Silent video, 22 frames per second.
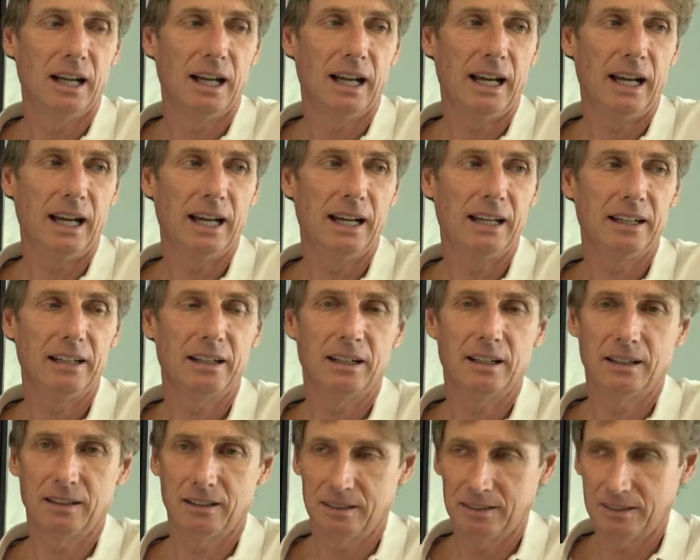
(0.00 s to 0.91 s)
and
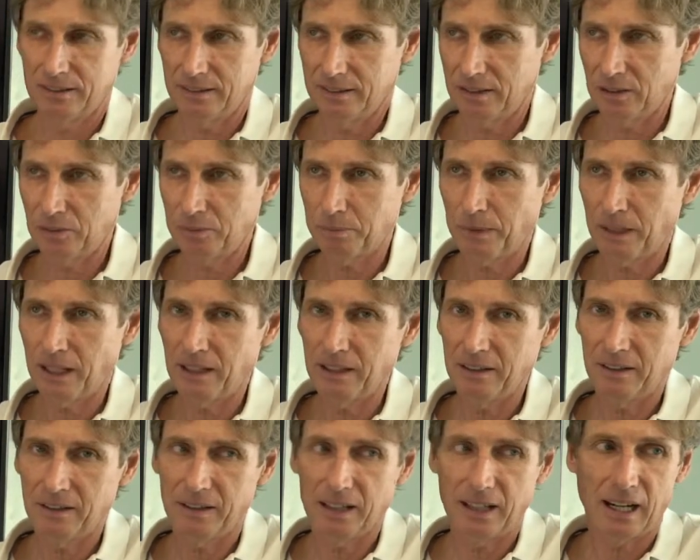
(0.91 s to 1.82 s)

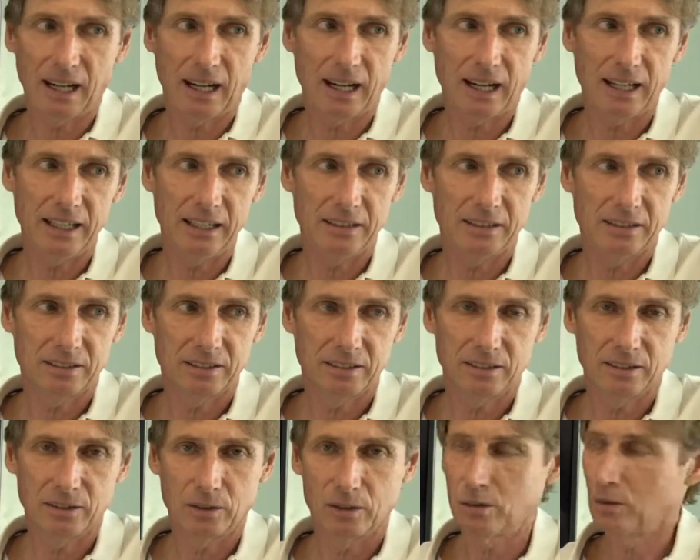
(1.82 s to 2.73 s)
despite the height
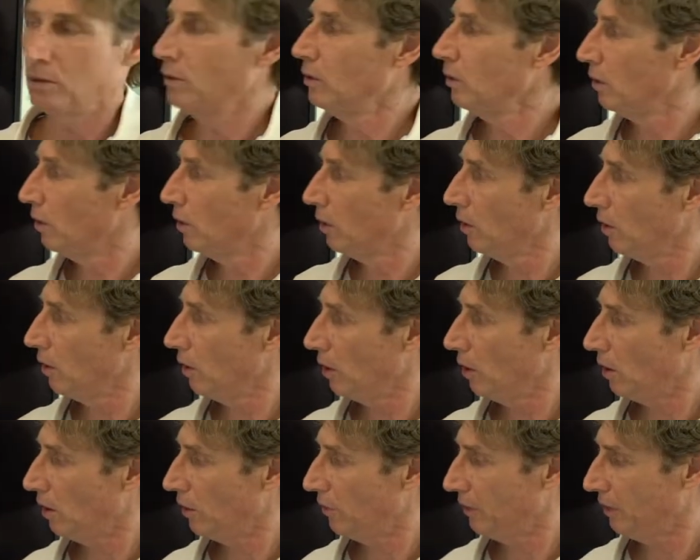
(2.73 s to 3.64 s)

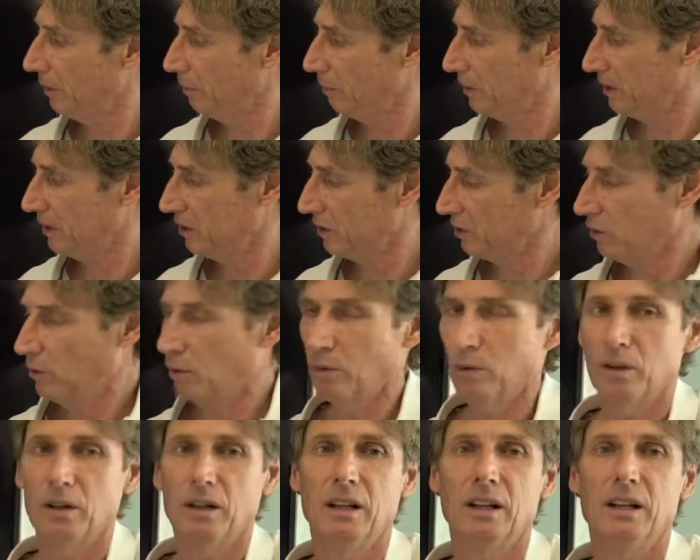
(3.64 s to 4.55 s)
of the bridge,
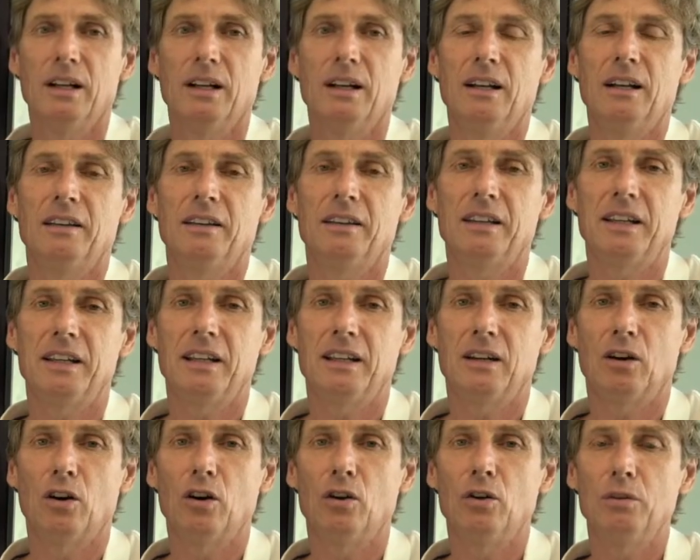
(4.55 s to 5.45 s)
the
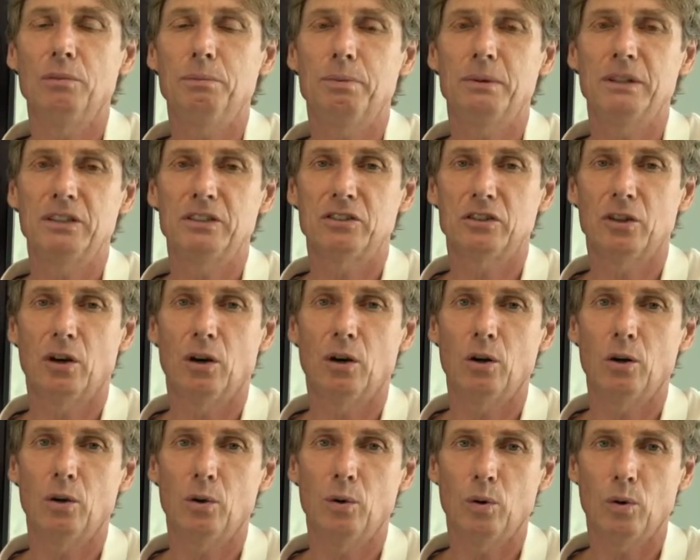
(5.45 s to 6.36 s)
whole bridge
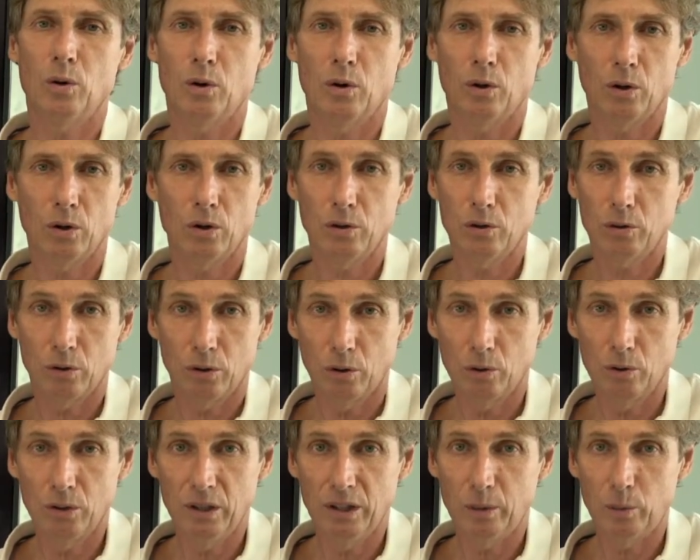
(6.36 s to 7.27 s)

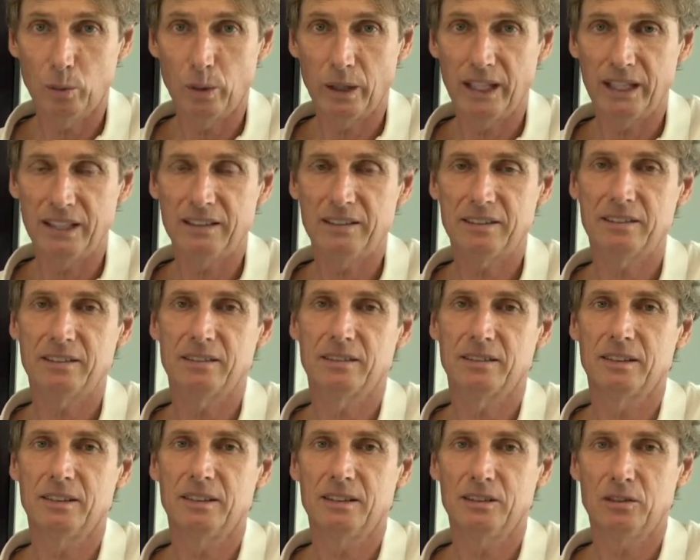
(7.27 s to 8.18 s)
only weighs
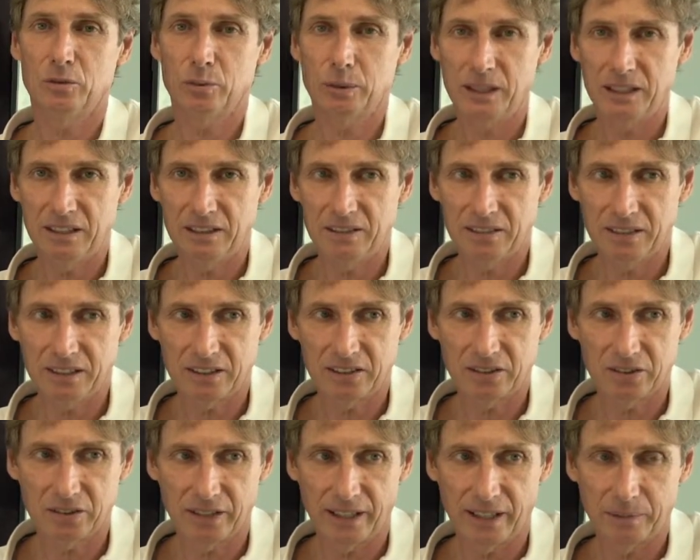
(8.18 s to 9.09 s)
26
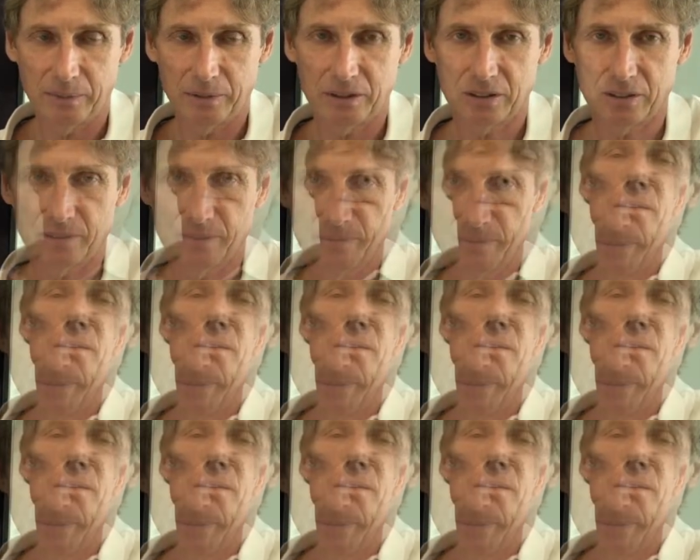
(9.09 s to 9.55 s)
grams.